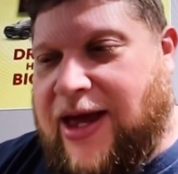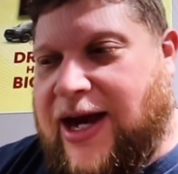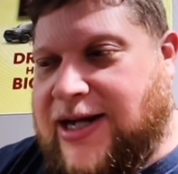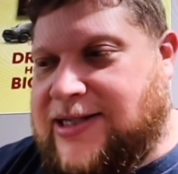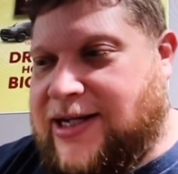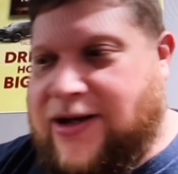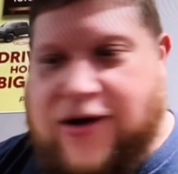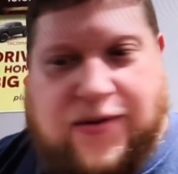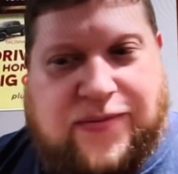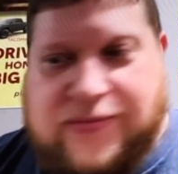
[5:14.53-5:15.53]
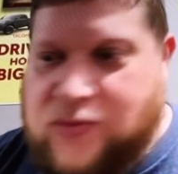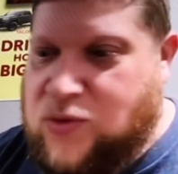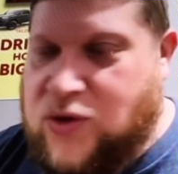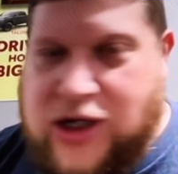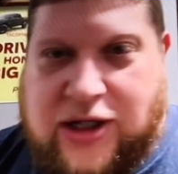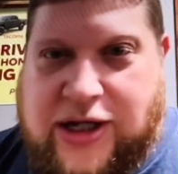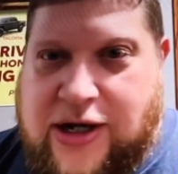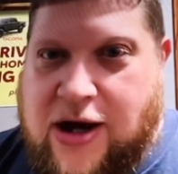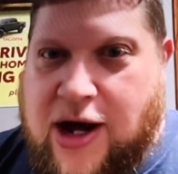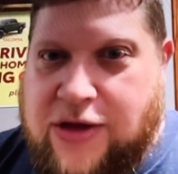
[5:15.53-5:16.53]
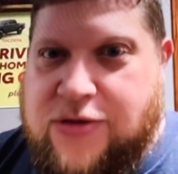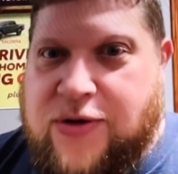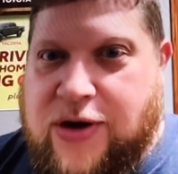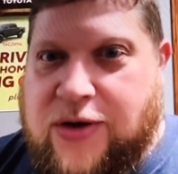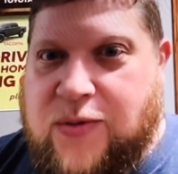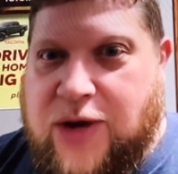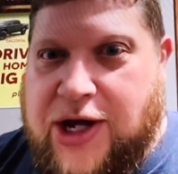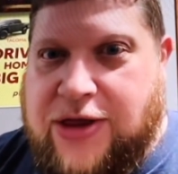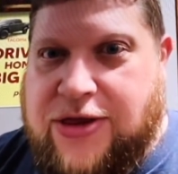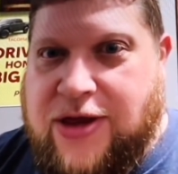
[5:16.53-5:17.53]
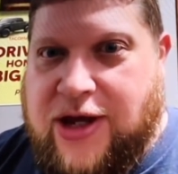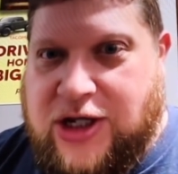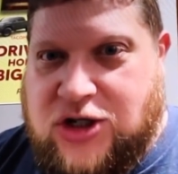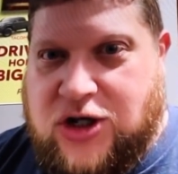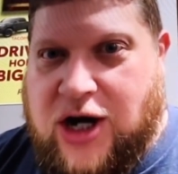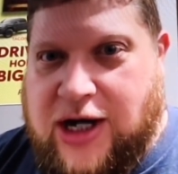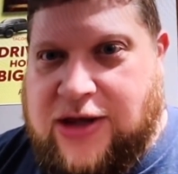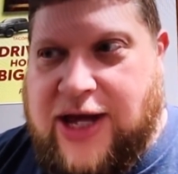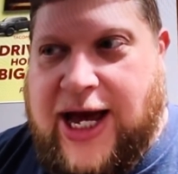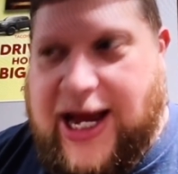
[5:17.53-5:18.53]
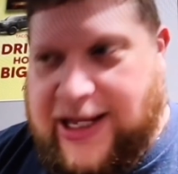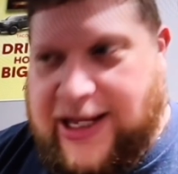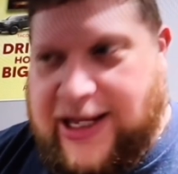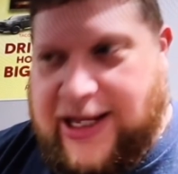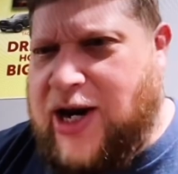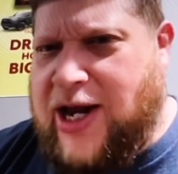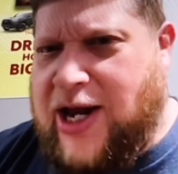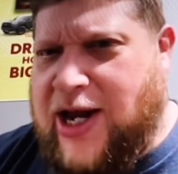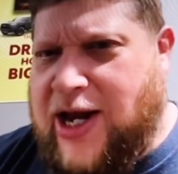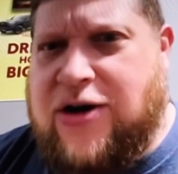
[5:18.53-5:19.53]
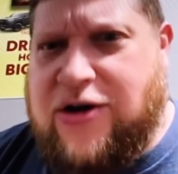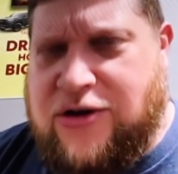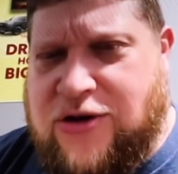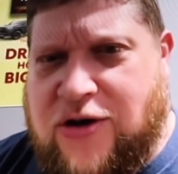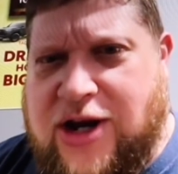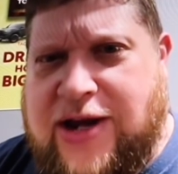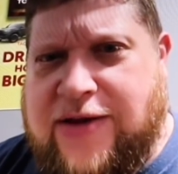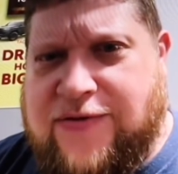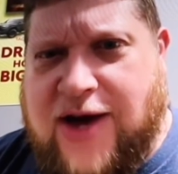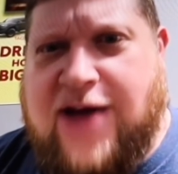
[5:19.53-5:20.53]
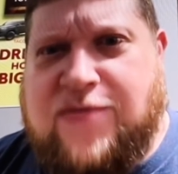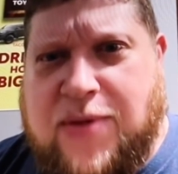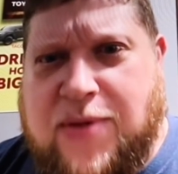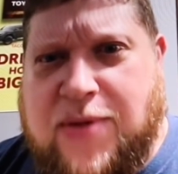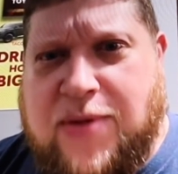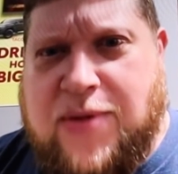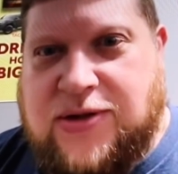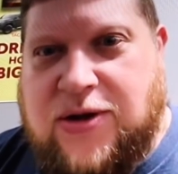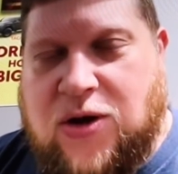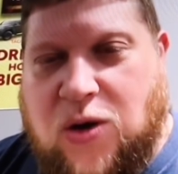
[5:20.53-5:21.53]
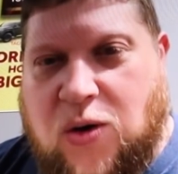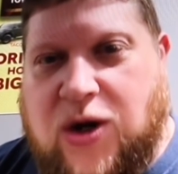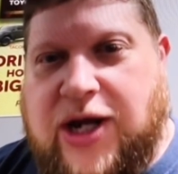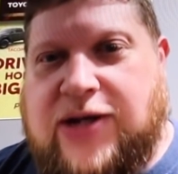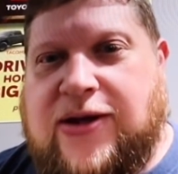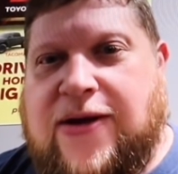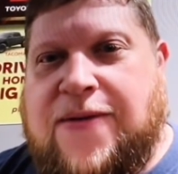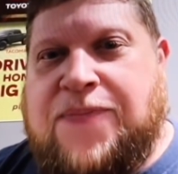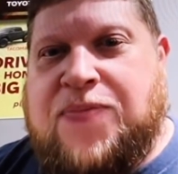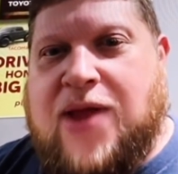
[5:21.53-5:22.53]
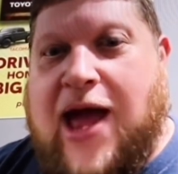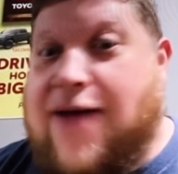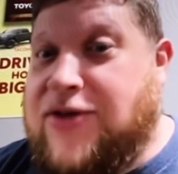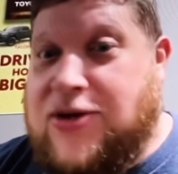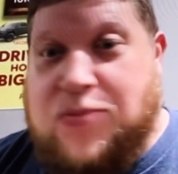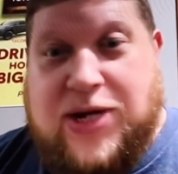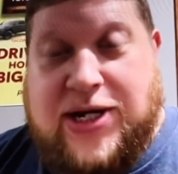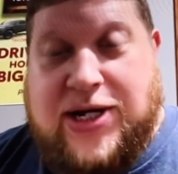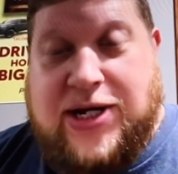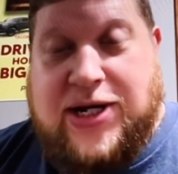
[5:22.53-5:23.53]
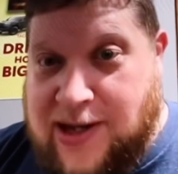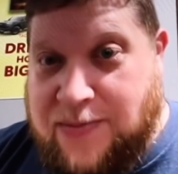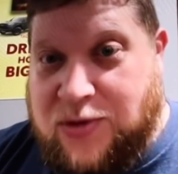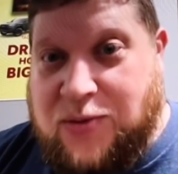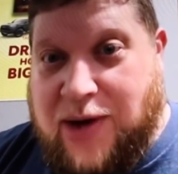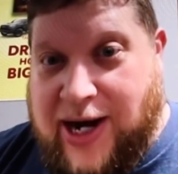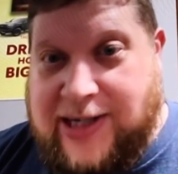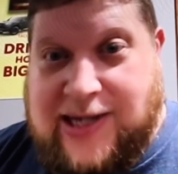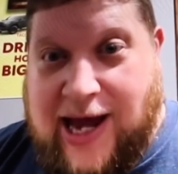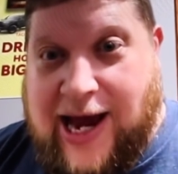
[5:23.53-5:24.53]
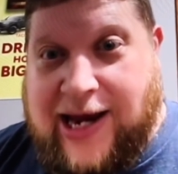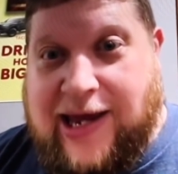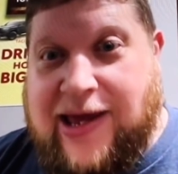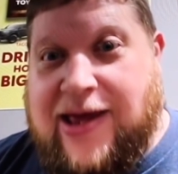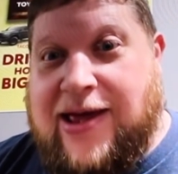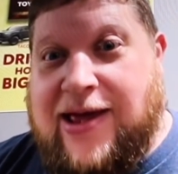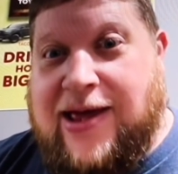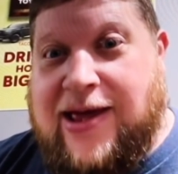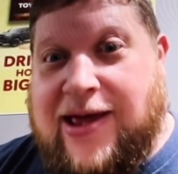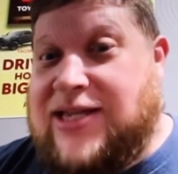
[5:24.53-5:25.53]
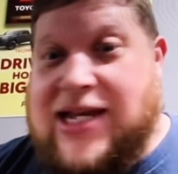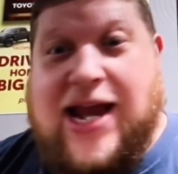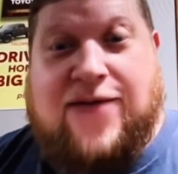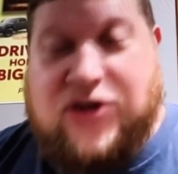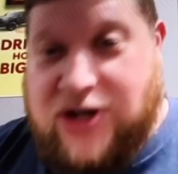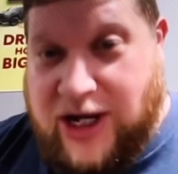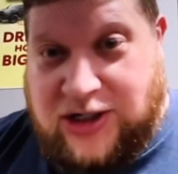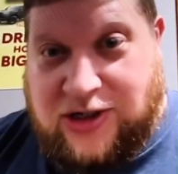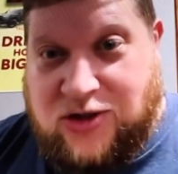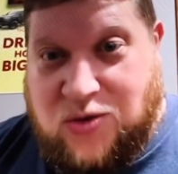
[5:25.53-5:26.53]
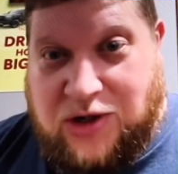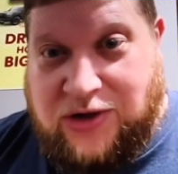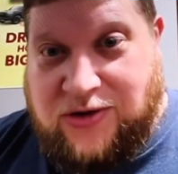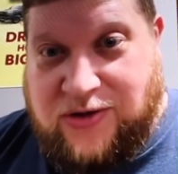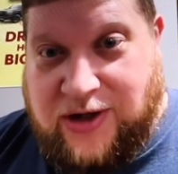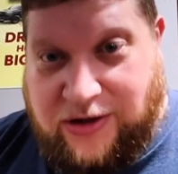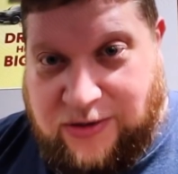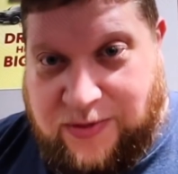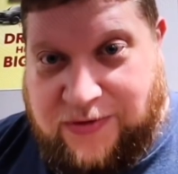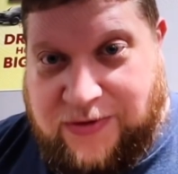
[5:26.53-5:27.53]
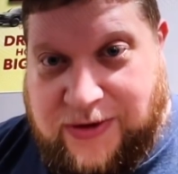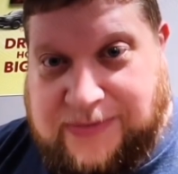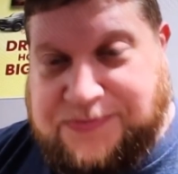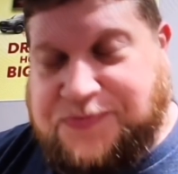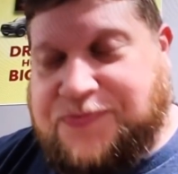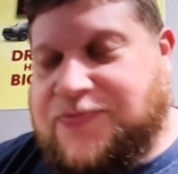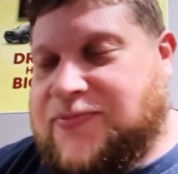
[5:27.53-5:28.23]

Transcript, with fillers: and I said, you know, really not thrilled with a truck that at this point had 335 miles on it, having to be disassembled by a tech that's never touched a 22 tundra before. That's what